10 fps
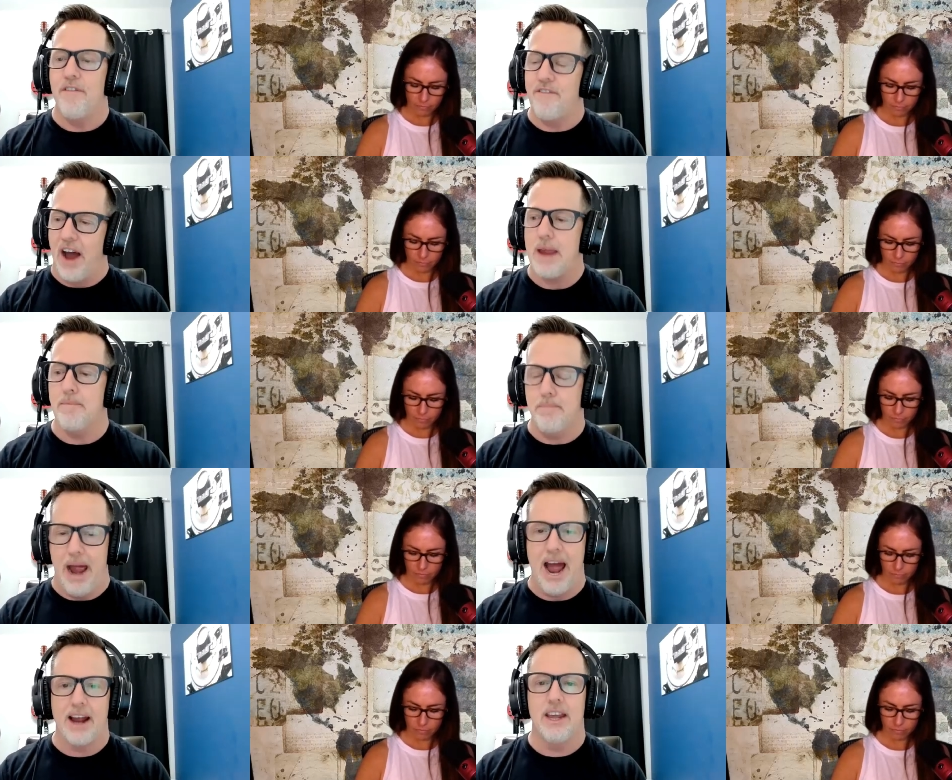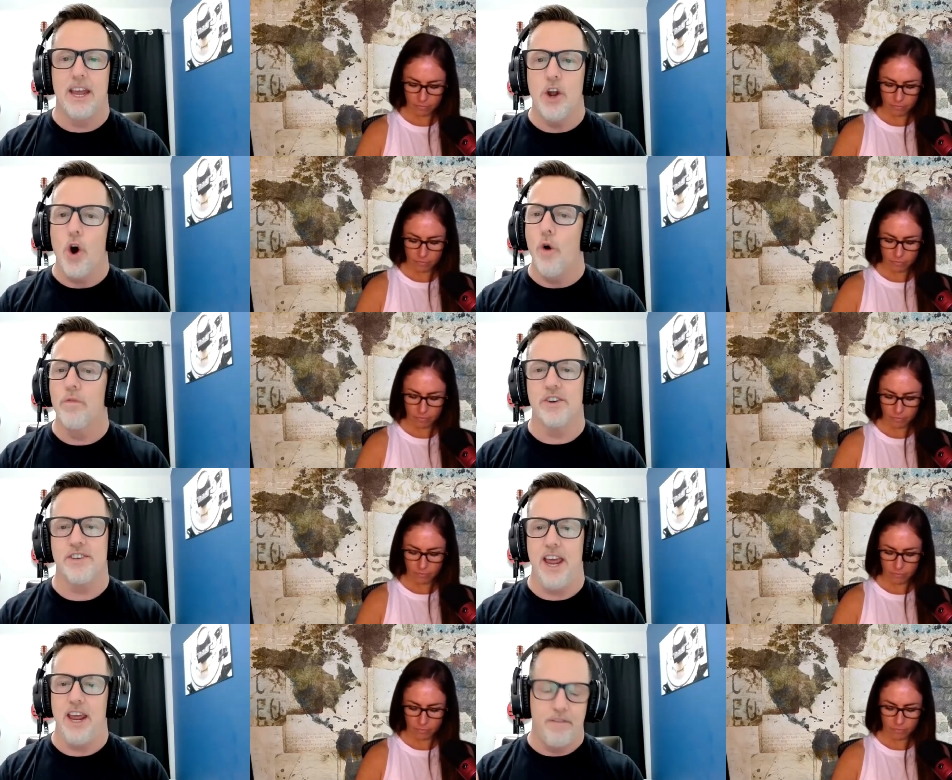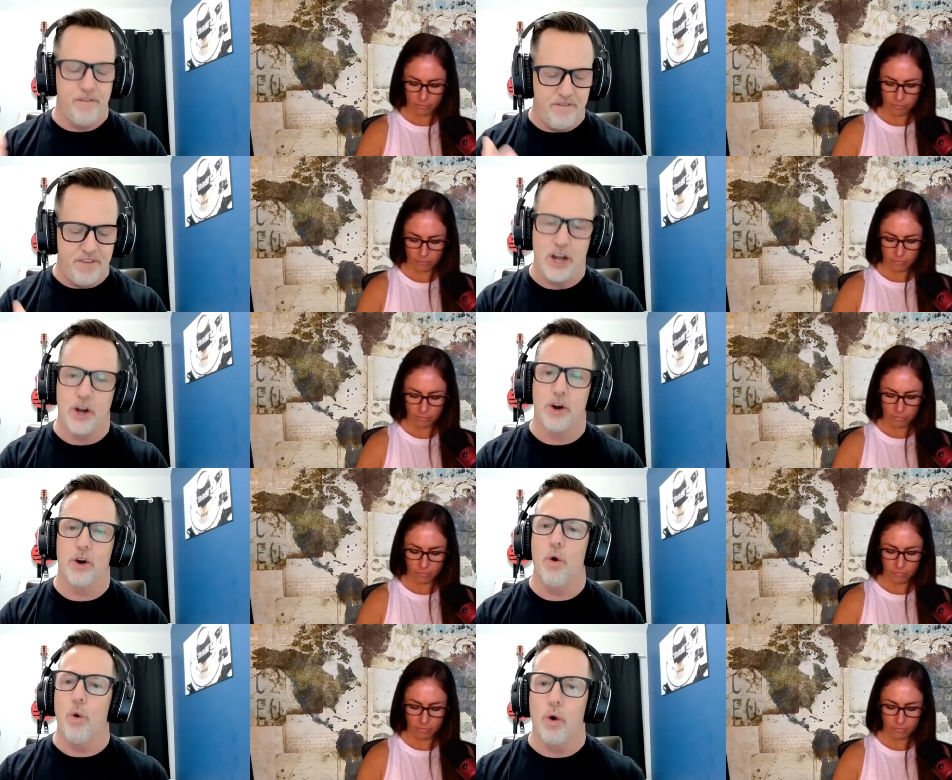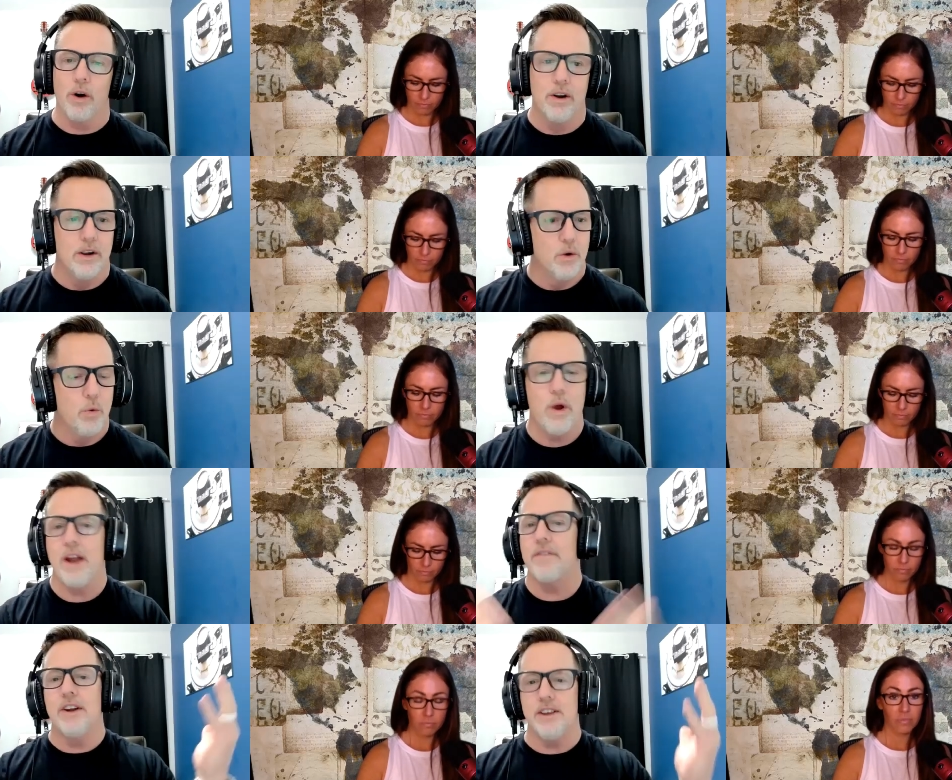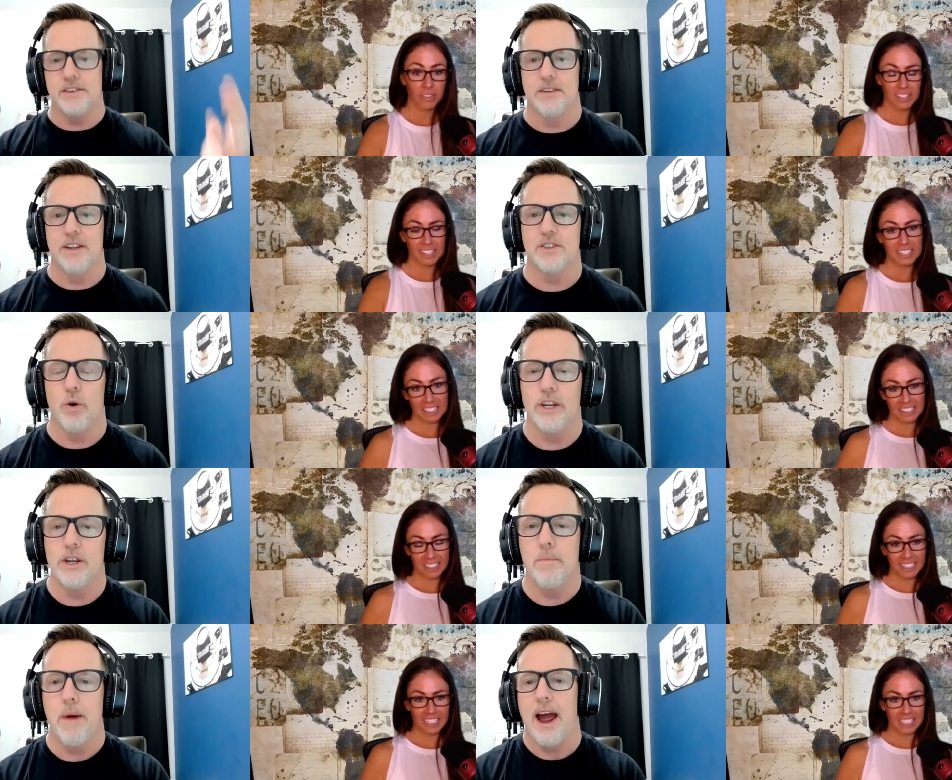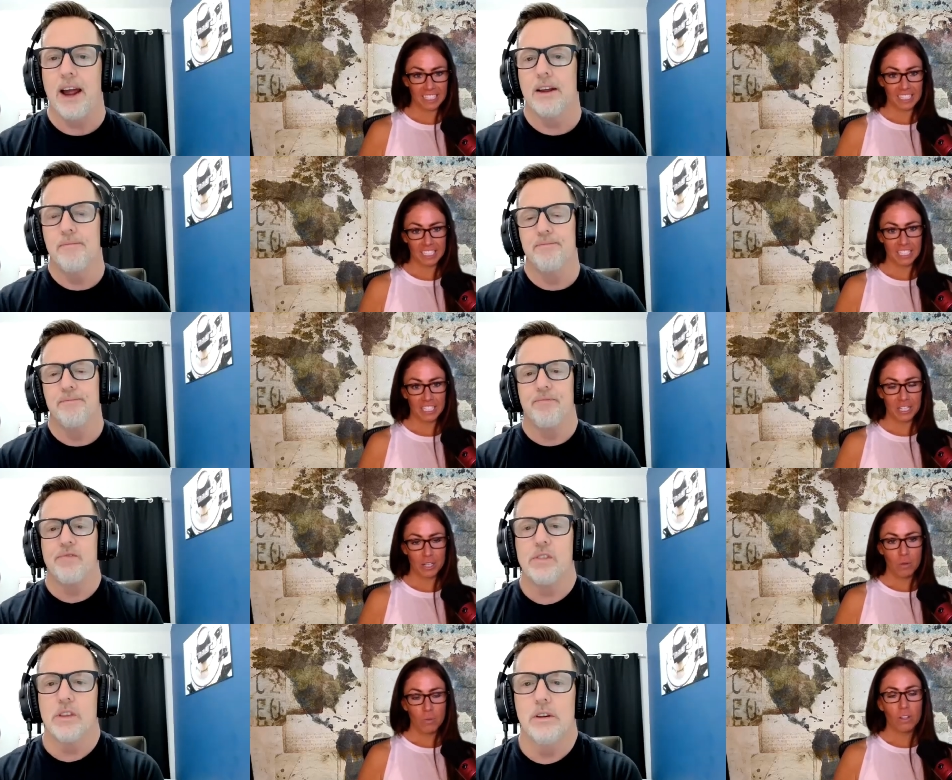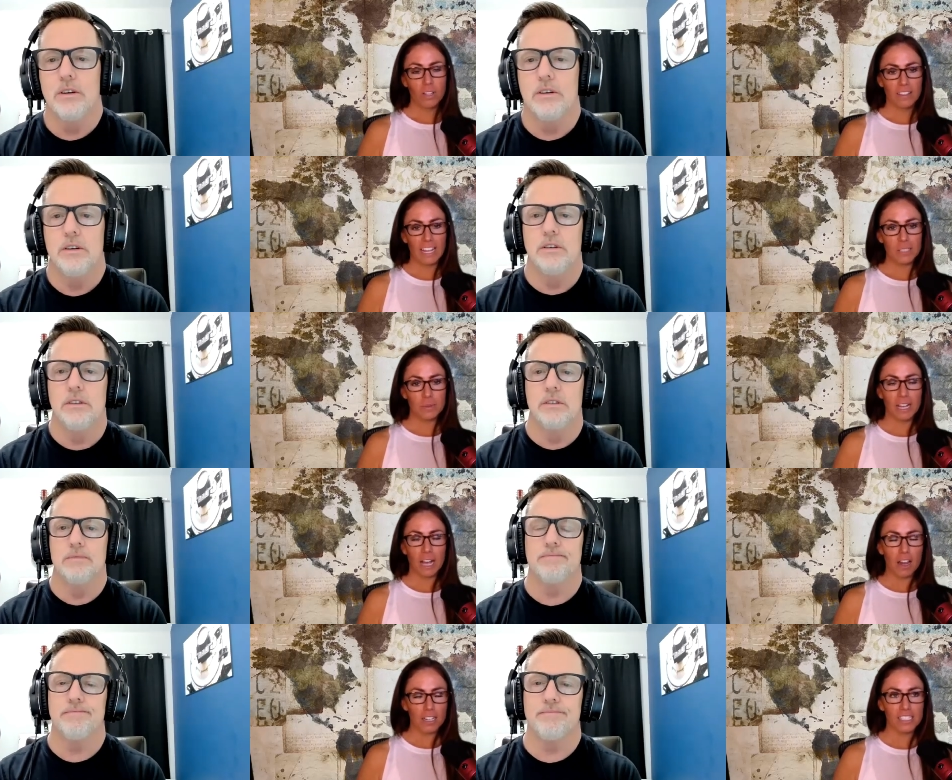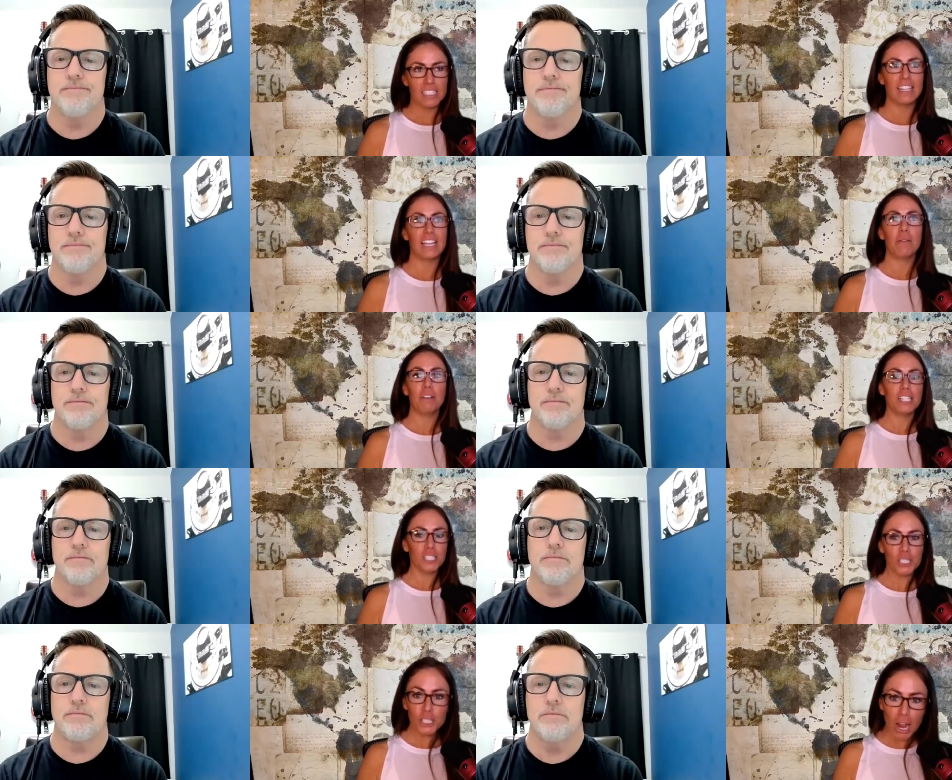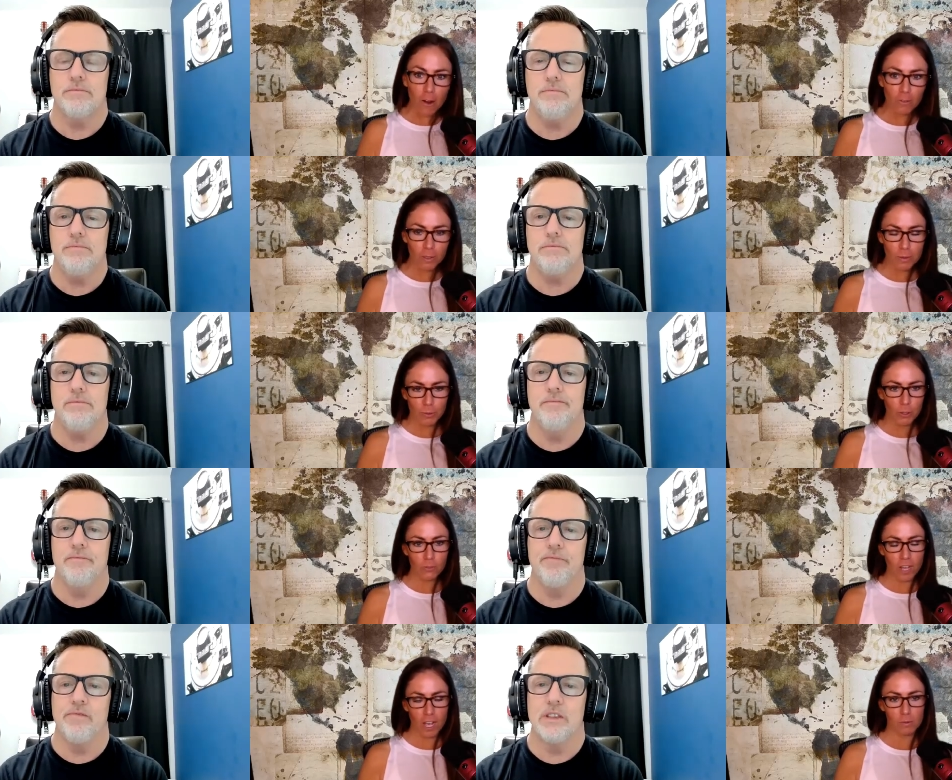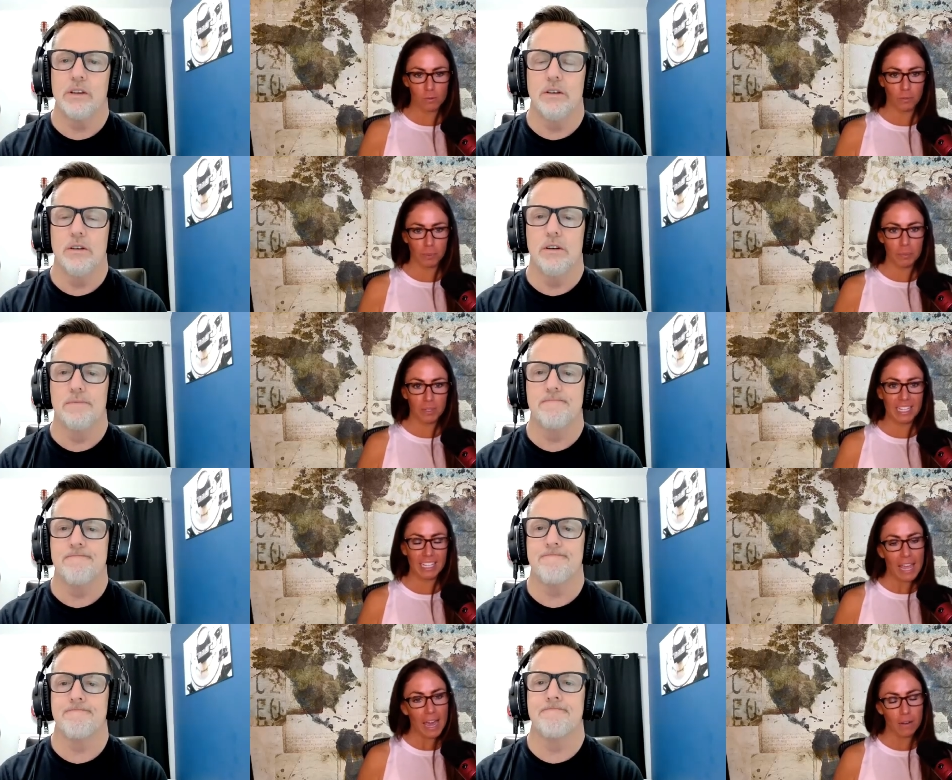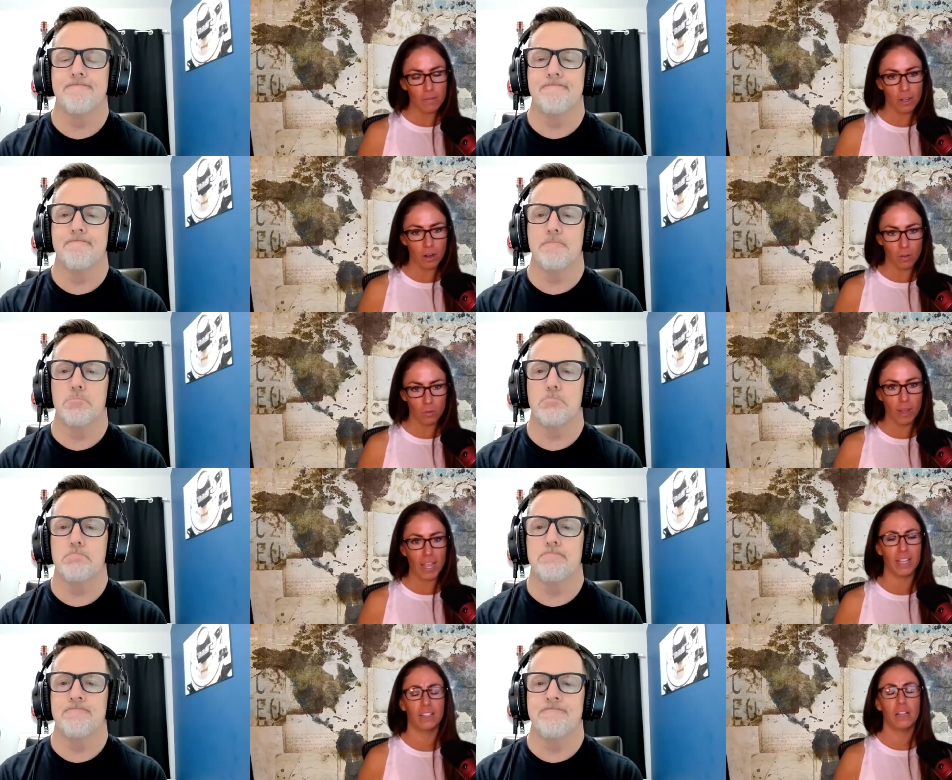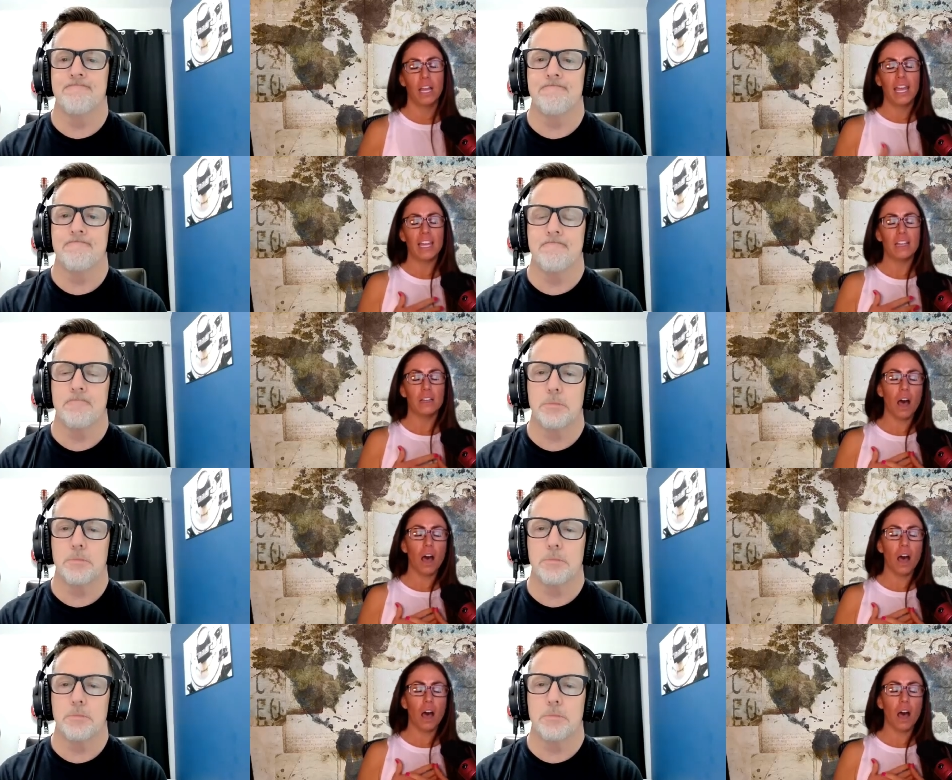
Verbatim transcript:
Speaker 1: fight back, and overtake fear or whatever it is that's holding you back.
Speaker 2: Well, and that's what, honestly, like I want to just shout from the rooftops for people to get out of their own way and, and